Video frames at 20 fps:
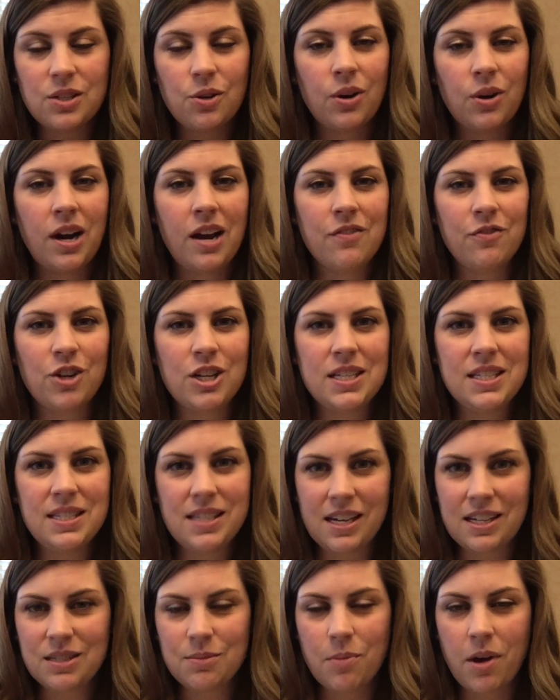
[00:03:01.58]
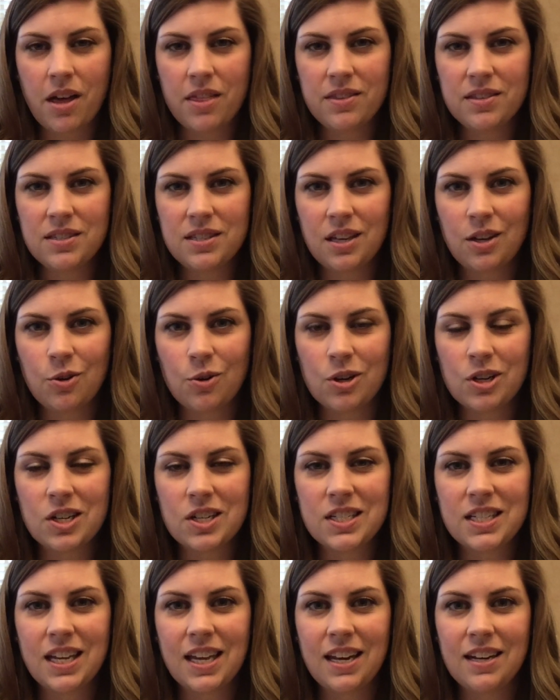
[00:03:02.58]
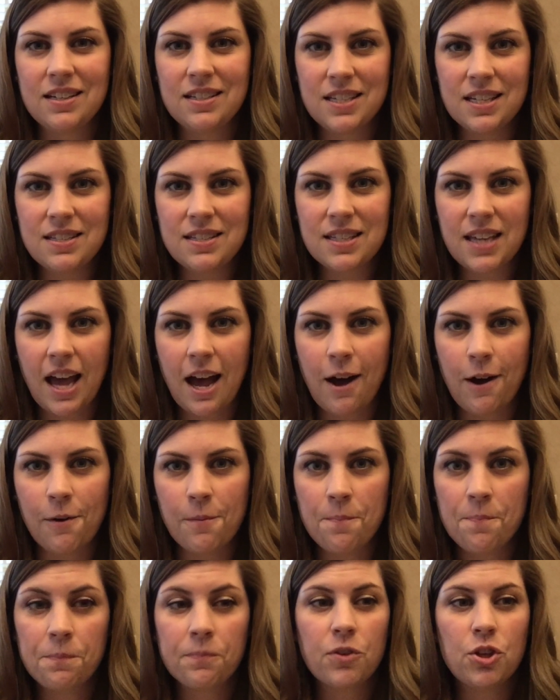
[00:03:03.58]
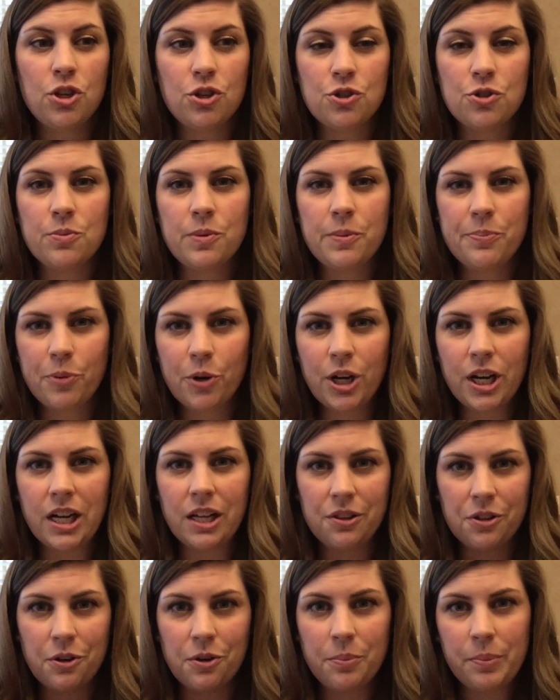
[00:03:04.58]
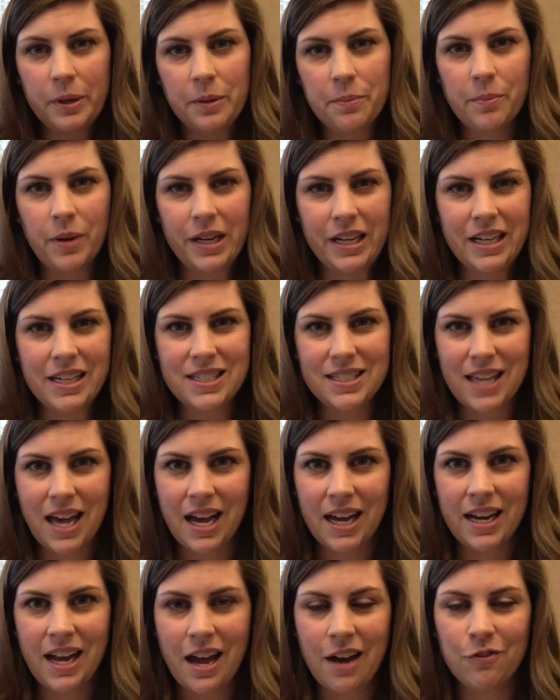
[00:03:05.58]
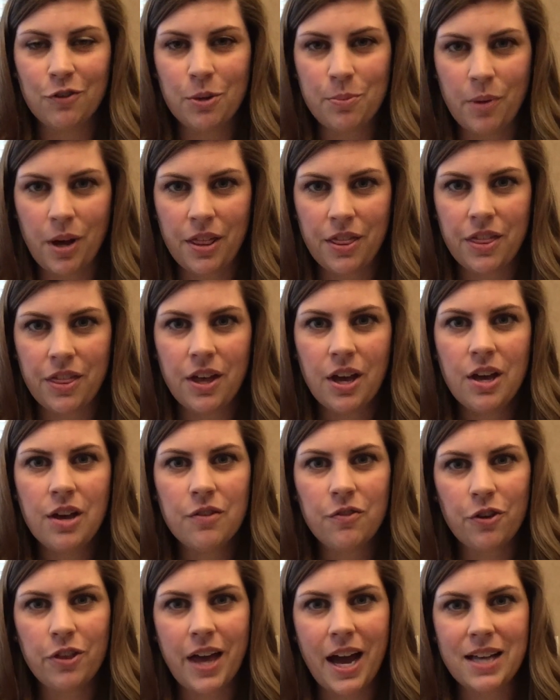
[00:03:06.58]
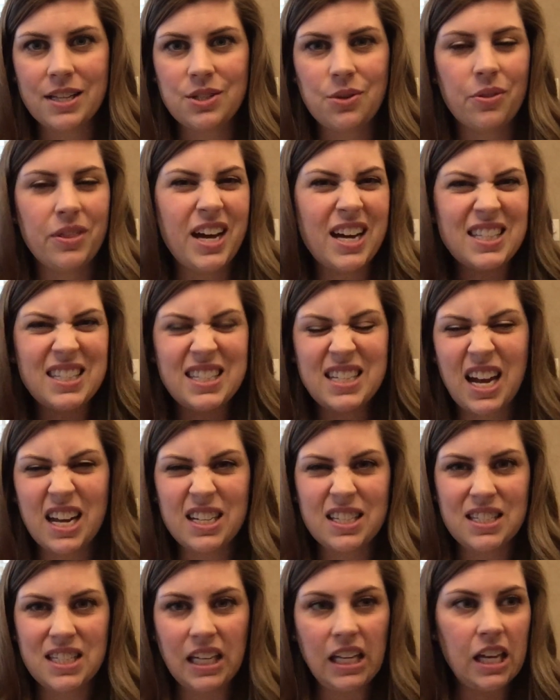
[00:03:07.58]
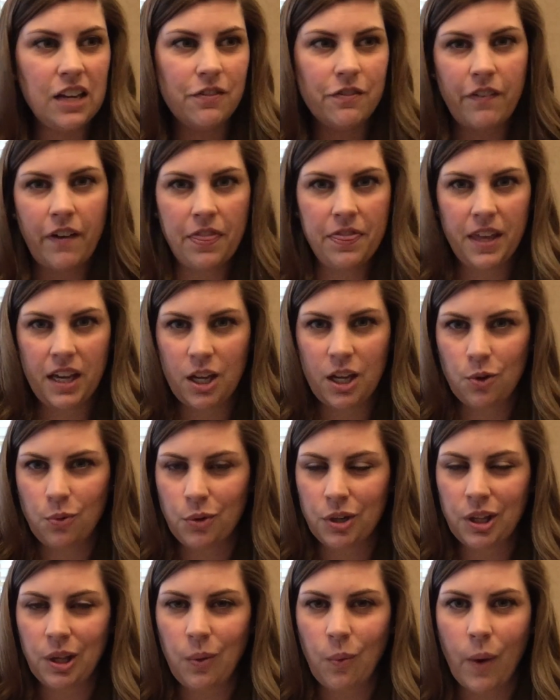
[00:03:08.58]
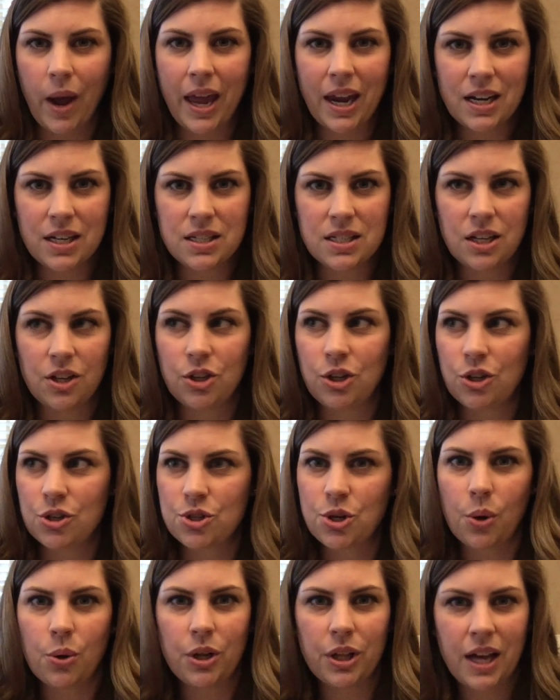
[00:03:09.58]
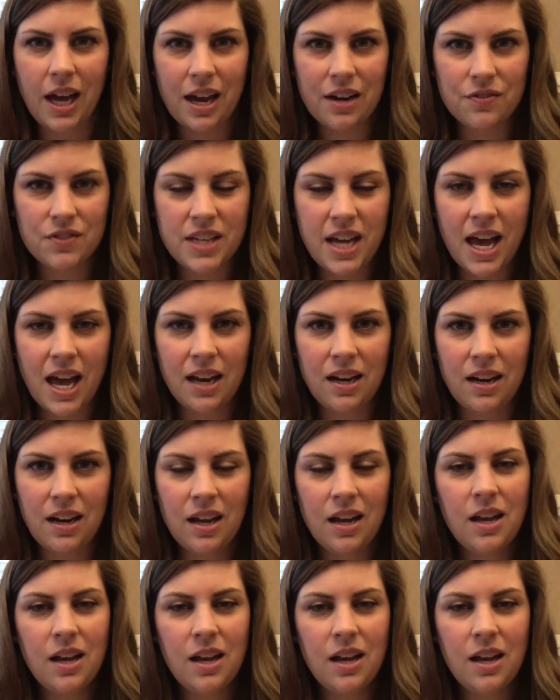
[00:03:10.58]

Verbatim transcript: or every 6 months in order to get a discount, you should be putting a little bit of money aside every month for that. So that's not a sinking fund that can really wait until you're totally out of debt,